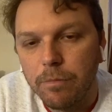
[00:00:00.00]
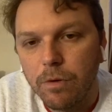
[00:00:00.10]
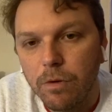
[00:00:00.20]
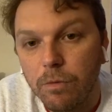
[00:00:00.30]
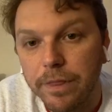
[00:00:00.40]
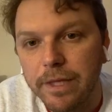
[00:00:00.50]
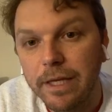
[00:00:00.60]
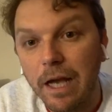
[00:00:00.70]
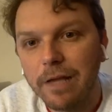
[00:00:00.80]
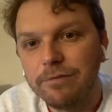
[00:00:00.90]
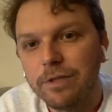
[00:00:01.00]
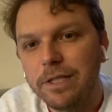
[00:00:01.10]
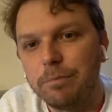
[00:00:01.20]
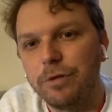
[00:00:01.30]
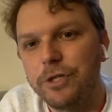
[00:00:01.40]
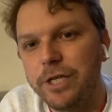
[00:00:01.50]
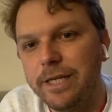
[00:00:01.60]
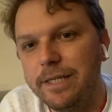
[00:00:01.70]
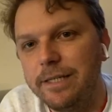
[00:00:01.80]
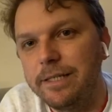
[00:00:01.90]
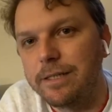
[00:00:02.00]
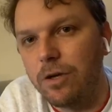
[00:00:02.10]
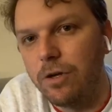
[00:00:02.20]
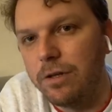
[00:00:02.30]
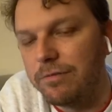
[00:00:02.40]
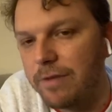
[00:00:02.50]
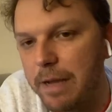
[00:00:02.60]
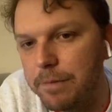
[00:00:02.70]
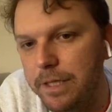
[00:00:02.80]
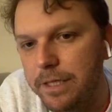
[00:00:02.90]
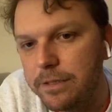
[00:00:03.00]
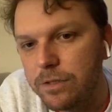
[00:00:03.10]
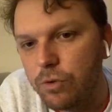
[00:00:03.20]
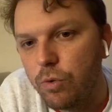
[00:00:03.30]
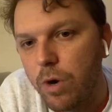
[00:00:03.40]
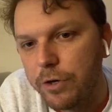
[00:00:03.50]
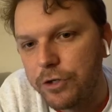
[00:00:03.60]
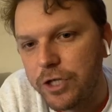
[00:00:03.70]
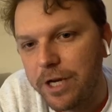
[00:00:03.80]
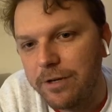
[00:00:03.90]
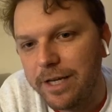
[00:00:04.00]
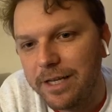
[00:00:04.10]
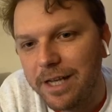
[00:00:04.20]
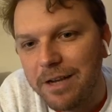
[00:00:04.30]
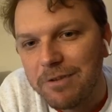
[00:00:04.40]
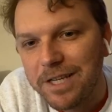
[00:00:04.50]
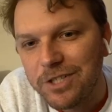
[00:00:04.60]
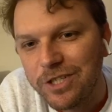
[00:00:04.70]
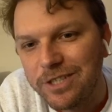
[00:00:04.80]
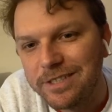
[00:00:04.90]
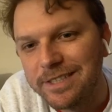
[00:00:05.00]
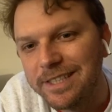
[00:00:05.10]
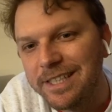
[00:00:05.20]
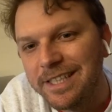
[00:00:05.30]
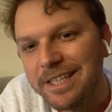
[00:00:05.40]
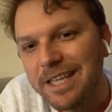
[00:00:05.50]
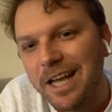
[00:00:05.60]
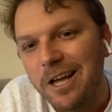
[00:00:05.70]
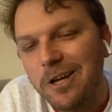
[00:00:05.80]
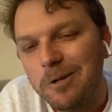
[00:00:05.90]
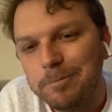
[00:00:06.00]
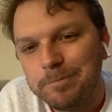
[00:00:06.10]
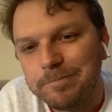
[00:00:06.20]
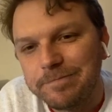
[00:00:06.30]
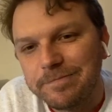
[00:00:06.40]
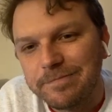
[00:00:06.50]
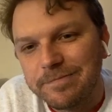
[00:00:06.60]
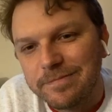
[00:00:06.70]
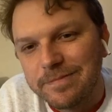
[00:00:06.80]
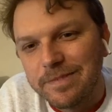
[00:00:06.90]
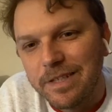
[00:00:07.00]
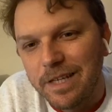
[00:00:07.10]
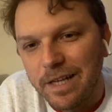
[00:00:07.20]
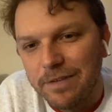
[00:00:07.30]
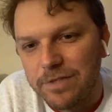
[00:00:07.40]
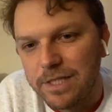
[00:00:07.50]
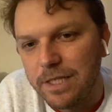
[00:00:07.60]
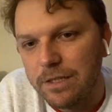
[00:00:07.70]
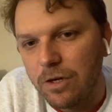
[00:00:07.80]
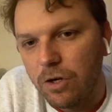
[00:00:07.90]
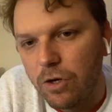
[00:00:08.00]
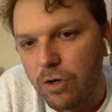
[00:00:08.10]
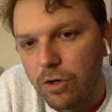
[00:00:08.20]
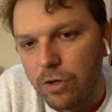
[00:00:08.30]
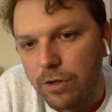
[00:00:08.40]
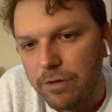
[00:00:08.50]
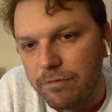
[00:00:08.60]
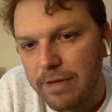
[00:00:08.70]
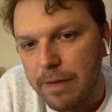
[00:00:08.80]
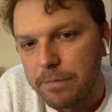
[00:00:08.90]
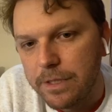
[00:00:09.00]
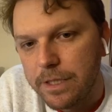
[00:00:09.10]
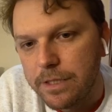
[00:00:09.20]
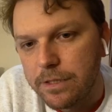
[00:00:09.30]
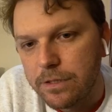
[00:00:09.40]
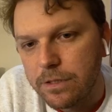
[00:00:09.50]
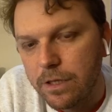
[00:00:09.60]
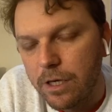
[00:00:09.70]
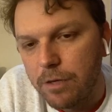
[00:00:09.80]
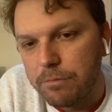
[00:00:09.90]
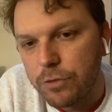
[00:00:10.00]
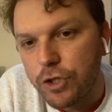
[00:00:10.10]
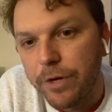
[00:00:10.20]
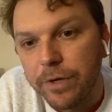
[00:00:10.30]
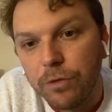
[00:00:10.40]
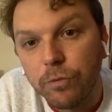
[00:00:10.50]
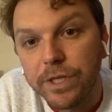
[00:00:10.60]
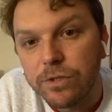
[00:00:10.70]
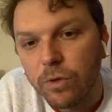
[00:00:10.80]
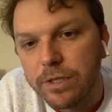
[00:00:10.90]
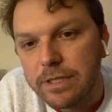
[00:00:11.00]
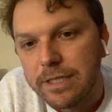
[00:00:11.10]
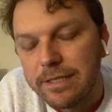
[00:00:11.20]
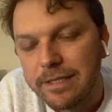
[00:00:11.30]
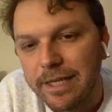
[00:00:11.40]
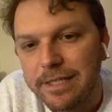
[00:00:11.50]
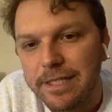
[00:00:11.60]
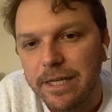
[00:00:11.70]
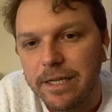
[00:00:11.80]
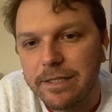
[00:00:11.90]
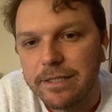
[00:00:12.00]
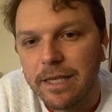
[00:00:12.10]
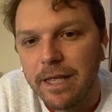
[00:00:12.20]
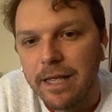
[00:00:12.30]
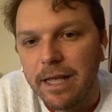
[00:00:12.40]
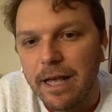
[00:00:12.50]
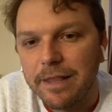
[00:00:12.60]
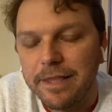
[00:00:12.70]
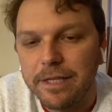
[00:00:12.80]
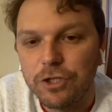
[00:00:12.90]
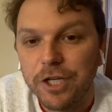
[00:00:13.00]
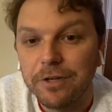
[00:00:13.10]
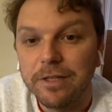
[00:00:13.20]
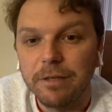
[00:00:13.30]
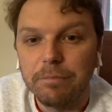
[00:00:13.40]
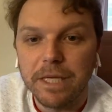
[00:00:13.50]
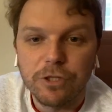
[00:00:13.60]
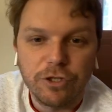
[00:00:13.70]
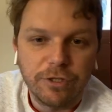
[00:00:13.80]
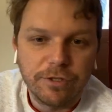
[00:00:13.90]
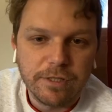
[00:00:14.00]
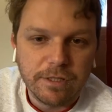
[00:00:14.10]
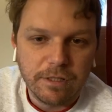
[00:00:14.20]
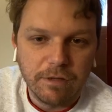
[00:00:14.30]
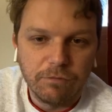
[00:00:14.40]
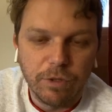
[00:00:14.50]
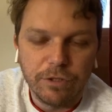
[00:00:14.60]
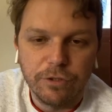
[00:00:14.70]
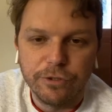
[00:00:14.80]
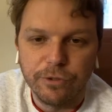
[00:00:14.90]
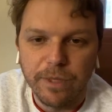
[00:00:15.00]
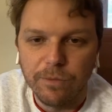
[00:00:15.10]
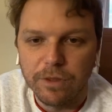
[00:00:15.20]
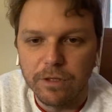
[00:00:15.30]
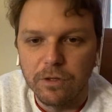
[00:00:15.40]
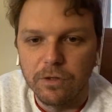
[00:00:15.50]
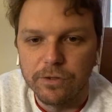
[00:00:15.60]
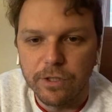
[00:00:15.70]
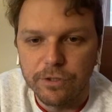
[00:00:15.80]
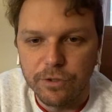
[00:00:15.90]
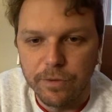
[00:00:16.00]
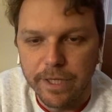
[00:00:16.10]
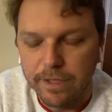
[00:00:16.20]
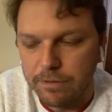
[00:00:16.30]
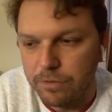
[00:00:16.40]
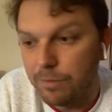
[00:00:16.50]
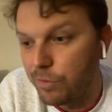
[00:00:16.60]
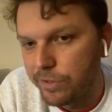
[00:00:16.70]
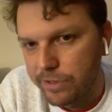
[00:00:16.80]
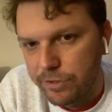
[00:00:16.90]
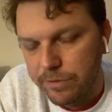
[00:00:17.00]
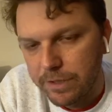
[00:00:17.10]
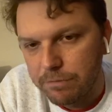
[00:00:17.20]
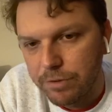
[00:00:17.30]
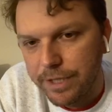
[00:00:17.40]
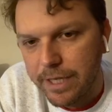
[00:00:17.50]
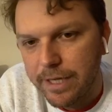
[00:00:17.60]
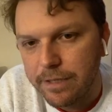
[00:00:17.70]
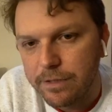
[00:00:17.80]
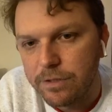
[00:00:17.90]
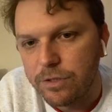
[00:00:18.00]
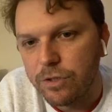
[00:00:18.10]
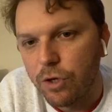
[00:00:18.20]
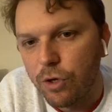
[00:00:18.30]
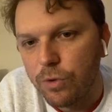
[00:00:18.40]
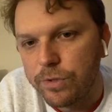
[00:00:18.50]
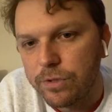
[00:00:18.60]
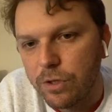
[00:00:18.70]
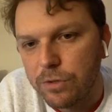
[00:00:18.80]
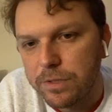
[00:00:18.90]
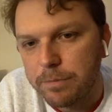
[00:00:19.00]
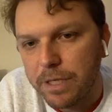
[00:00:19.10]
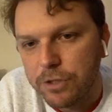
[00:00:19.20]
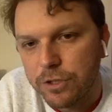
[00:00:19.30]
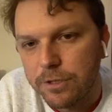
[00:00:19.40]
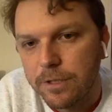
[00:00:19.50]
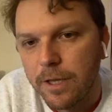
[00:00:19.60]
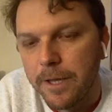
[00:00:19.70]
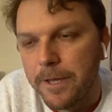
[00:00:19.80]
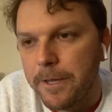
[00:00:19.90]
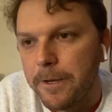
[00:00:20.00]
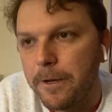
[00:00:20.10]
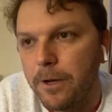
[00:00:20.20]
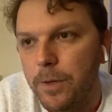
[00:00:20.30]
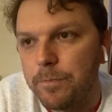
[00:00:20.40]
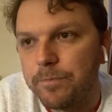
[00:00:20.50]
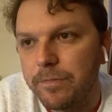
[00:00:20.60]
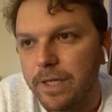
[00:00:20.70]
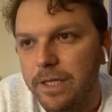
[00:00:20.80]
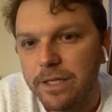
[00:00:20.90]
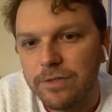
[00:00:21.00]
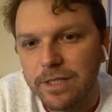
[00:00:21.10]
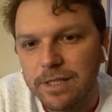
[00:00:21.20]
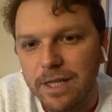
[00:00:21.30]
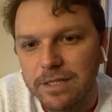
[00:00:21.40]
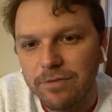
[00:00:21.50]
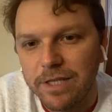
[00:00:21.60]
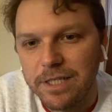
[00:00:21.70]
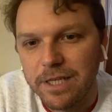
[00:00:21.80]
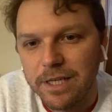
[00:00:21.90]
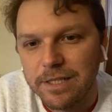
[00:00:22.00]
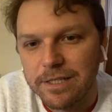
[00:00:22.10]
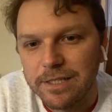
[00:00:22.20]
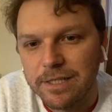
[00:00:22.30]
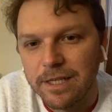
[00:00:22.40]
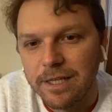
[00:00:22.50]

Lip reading: One thing I've really appreciated is all the families who are sharing. Hi, Rachel. I've seen all the families sharing resources and ideas. I think sharing the pictures of what you're doing, what the girls are doing, what the boys are doing in pre-K is so, so special. It gives us lots of ideas.